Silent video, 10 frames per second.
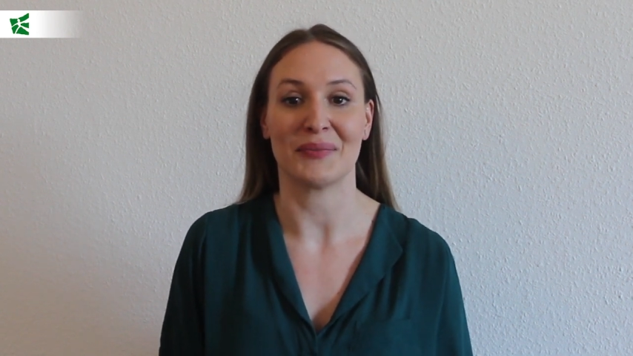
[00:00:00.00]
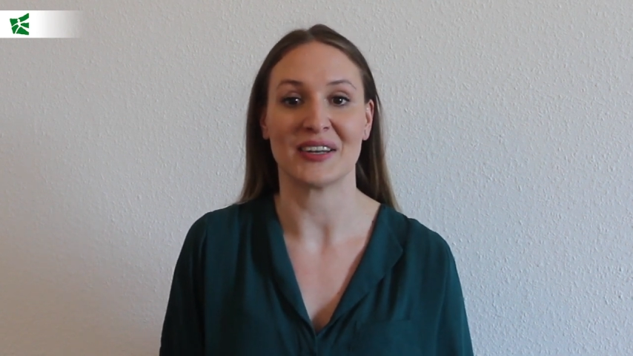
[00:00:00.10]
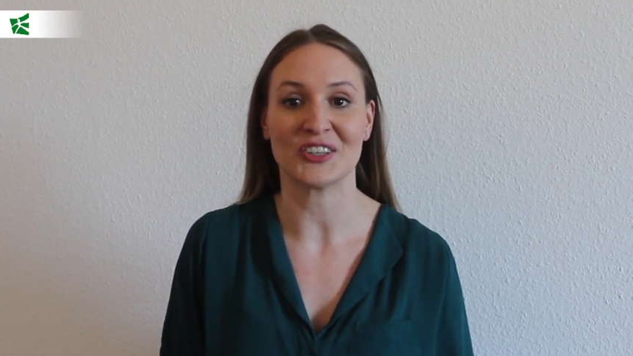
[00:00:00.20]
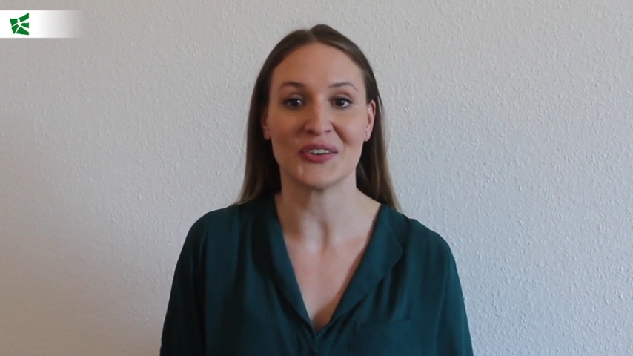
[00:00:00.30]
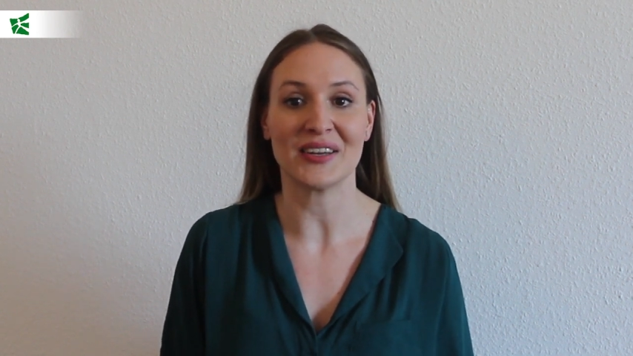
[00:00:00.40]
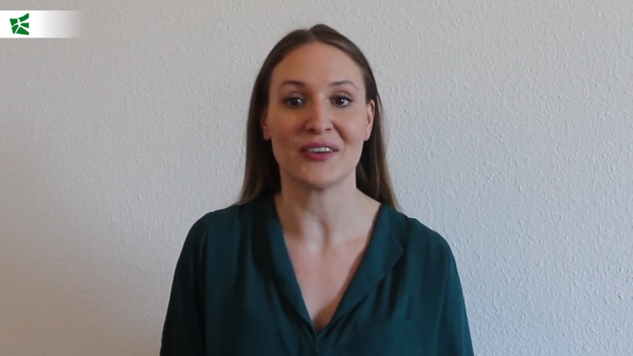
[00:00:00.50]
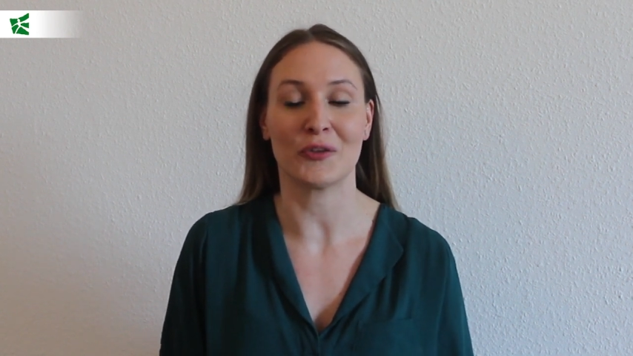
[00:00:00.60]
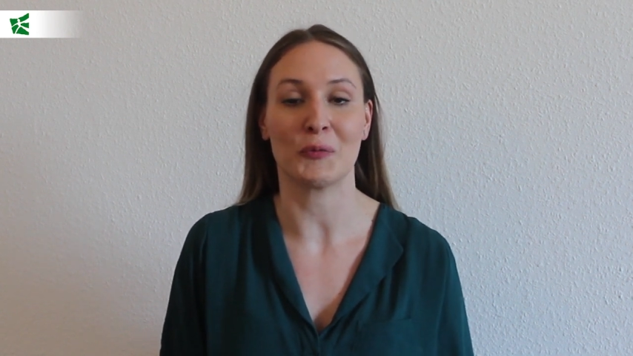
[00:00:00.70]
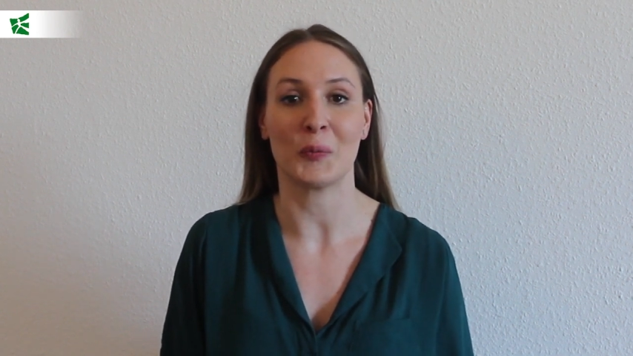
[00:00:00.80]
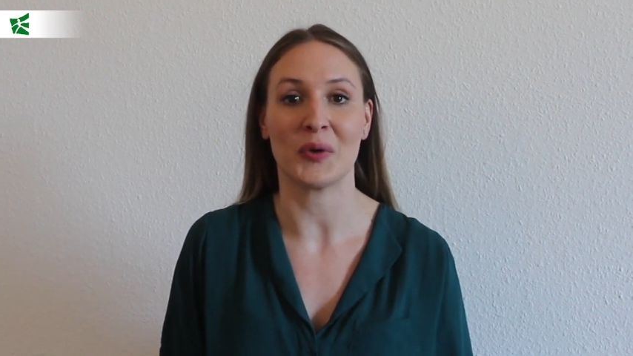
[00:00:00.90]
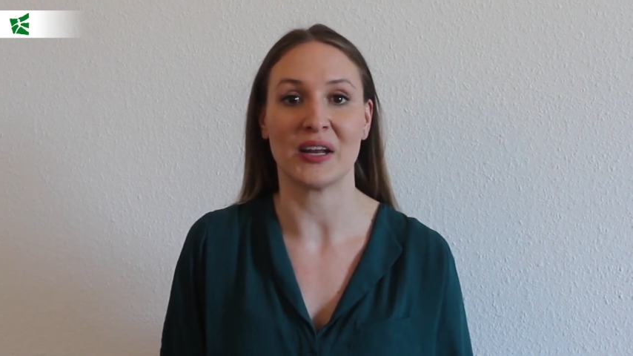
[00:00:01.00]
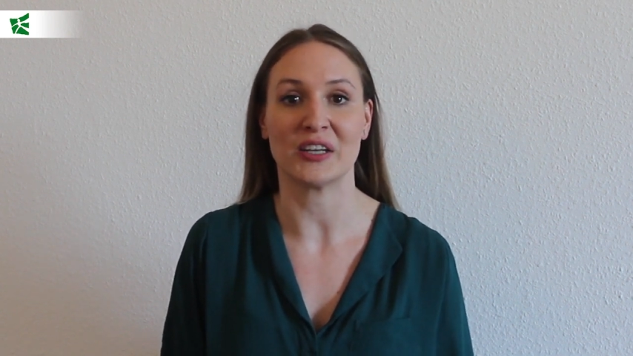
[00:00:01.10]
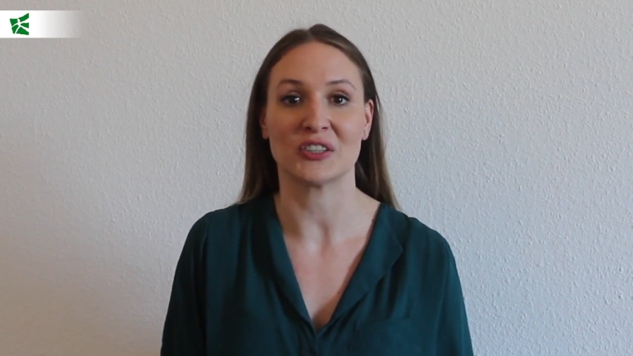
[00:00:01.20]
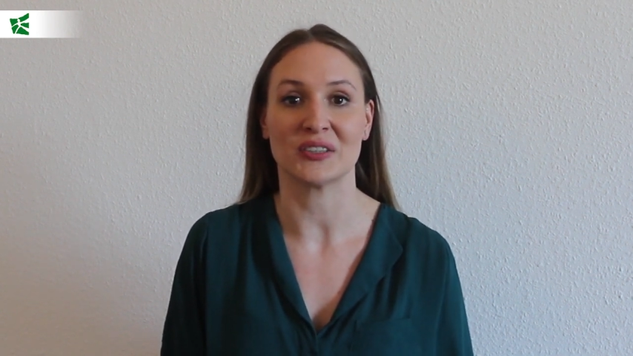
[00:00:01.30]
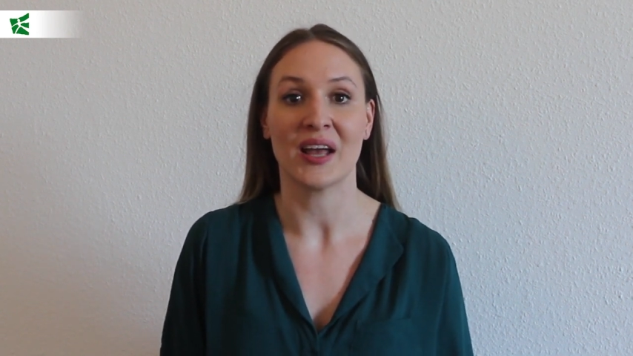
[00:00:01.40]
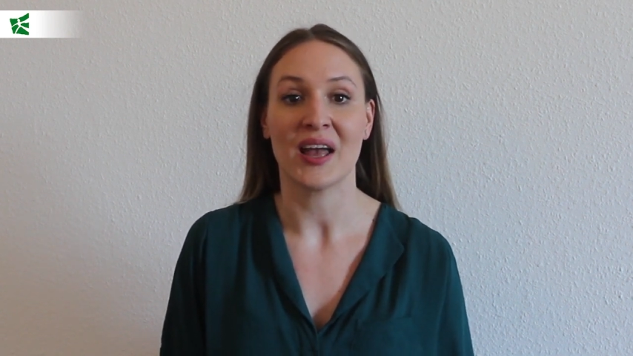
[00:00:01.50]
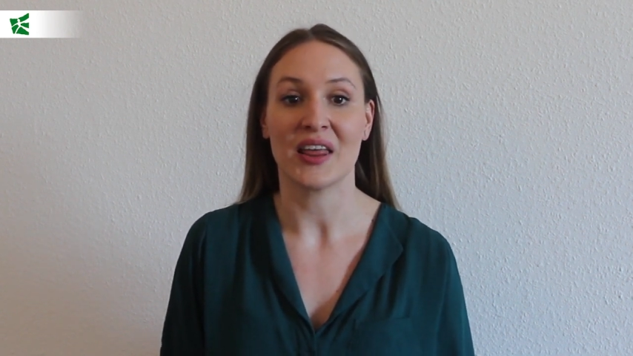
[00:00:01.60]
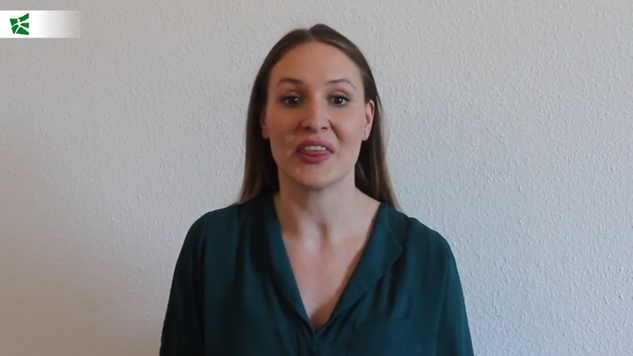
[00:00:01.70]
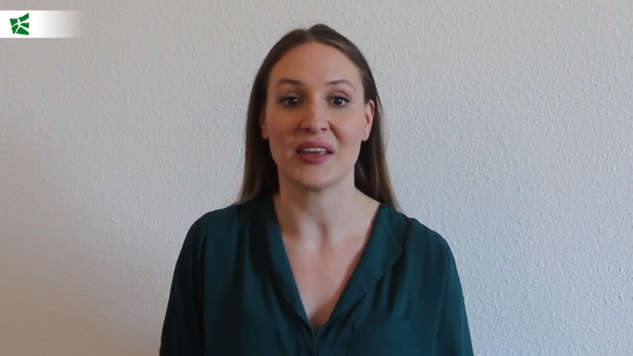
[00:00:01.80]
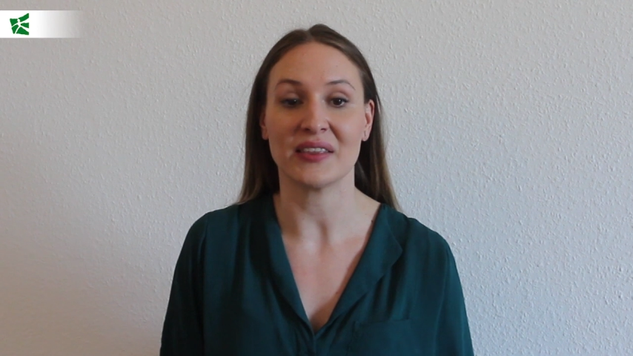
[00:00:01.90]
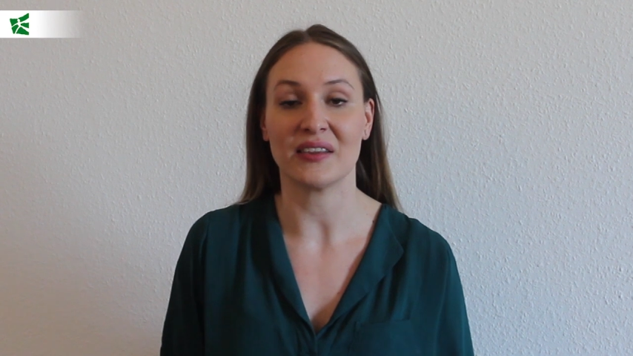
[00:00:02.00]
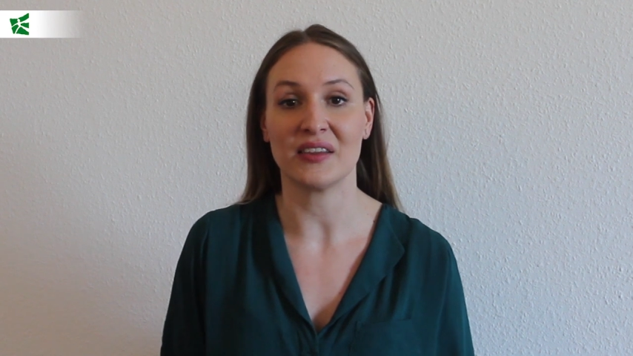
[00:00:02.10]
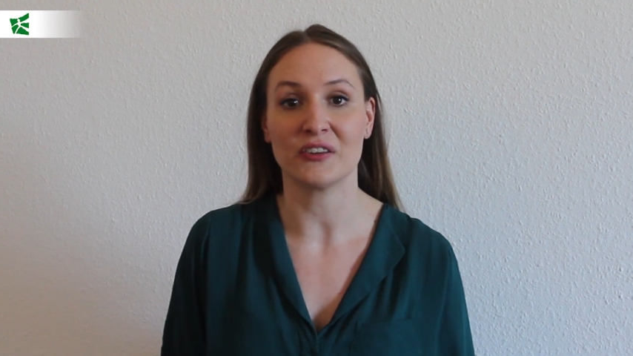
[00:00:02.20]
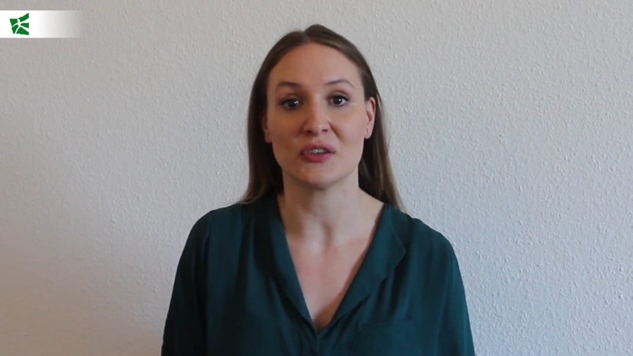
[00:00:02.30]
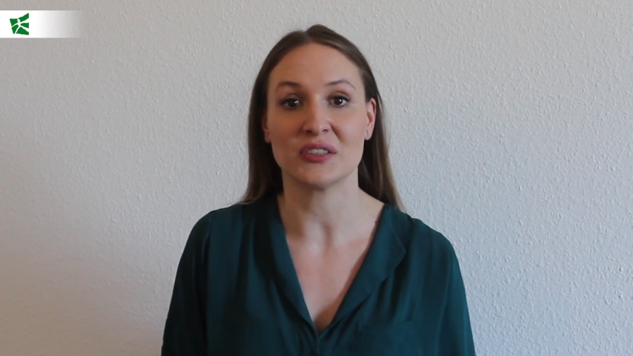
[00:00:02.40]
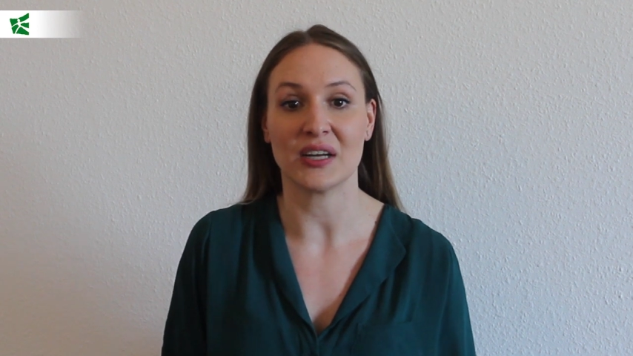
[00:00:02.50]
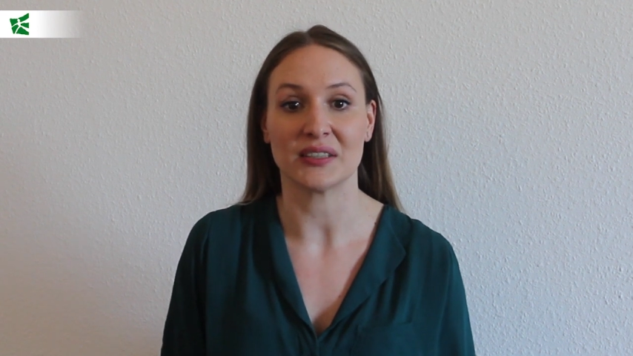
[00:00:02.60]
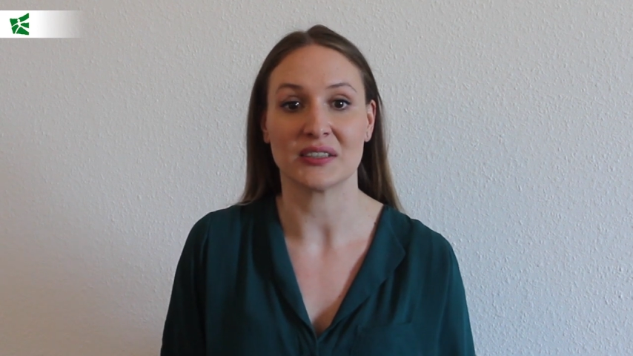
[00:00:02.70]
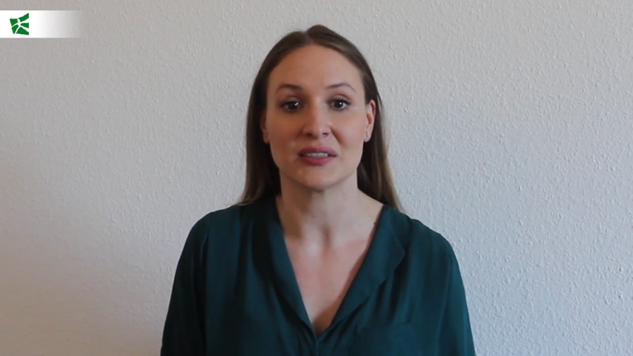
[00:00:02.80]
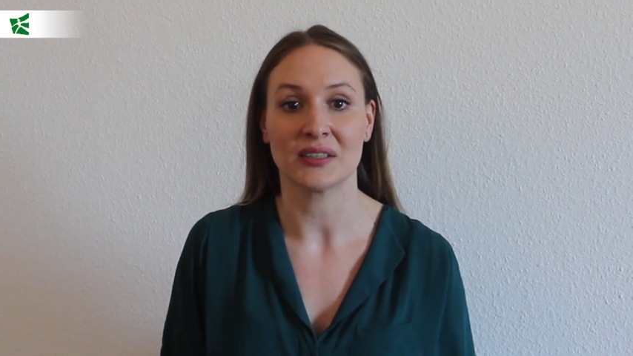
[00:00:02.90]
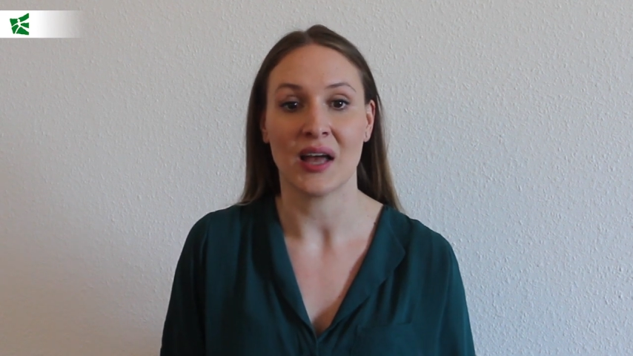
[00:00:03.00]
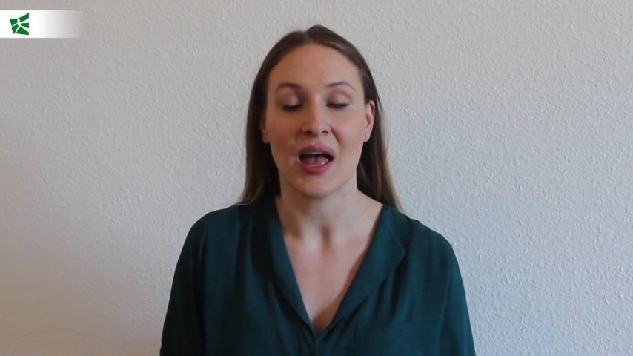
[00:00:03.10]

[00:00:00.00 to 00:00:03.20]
majority of the population think that this should change,